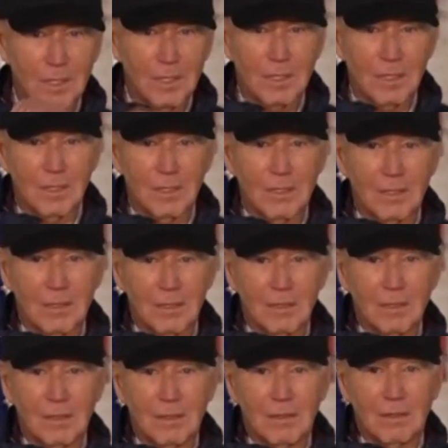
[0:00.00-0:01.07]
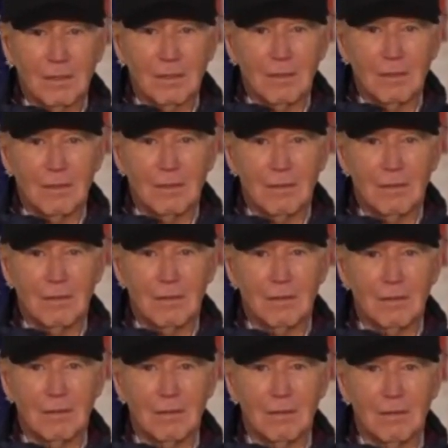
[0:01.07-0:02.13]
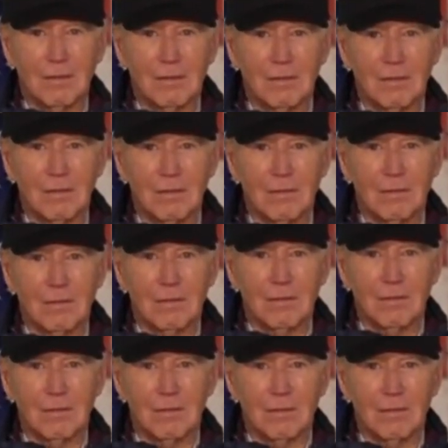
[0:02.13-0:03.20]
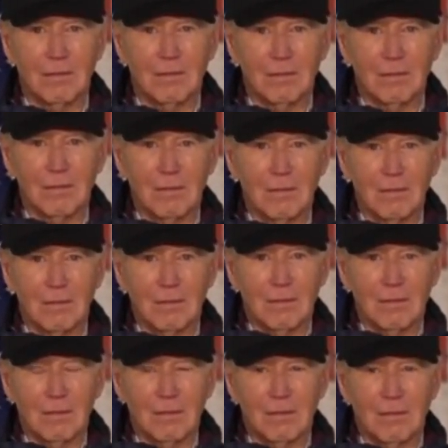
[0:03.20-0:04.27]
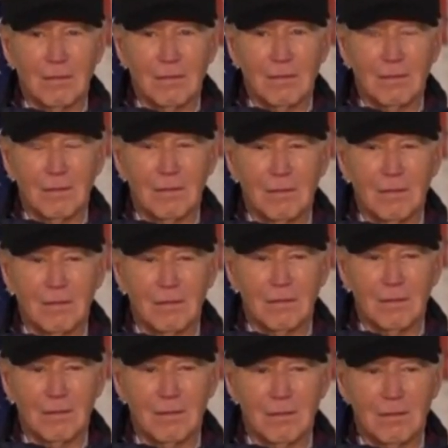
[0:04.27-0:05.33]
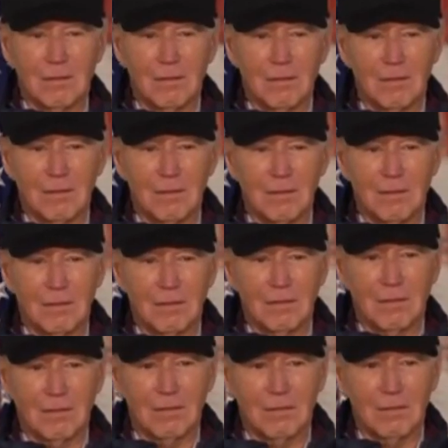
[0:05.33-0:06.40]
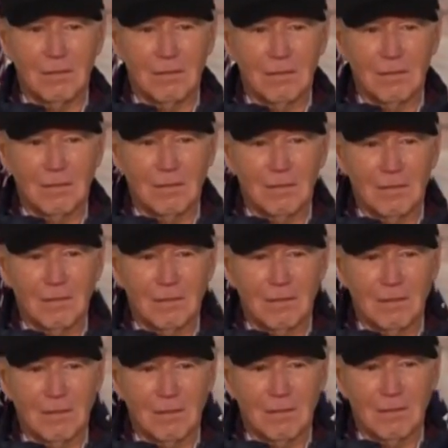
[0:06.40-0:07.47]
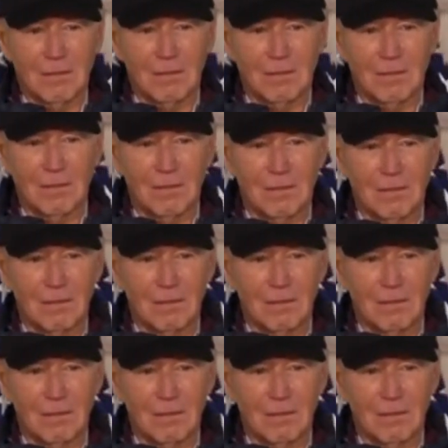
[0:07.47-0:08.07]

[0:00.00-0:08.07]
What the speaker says: (silent)